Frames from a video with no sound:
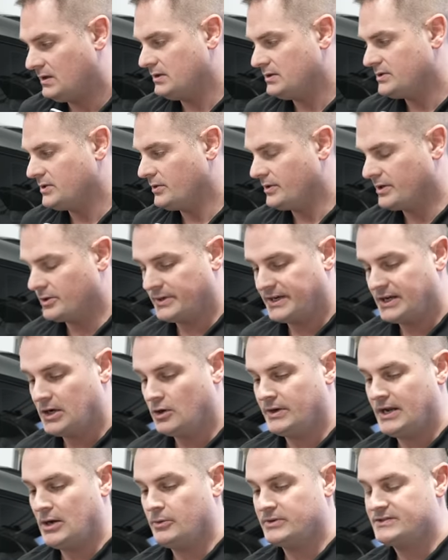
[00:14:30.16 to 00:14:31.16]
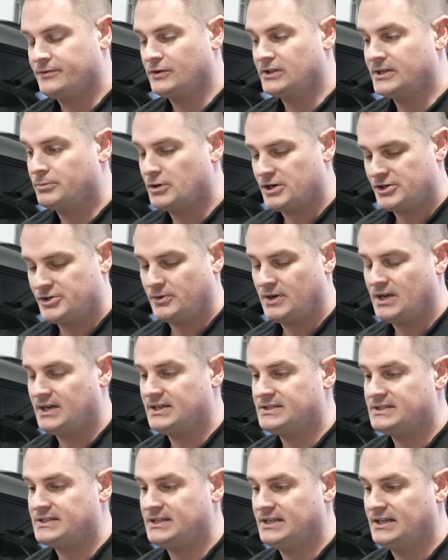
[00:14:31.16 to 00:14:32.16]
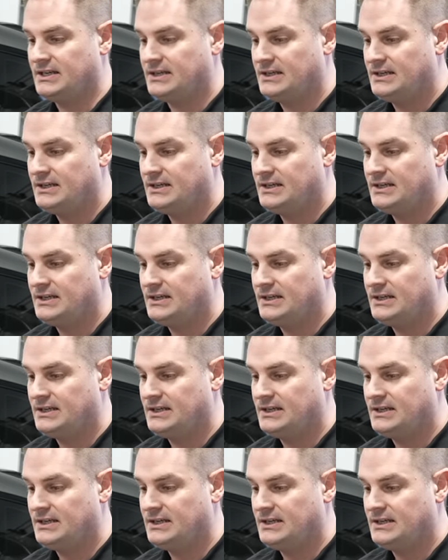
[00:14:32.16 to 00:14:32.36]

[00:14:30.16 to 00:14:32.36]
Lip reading: So there we go. Now it's fully pressurized.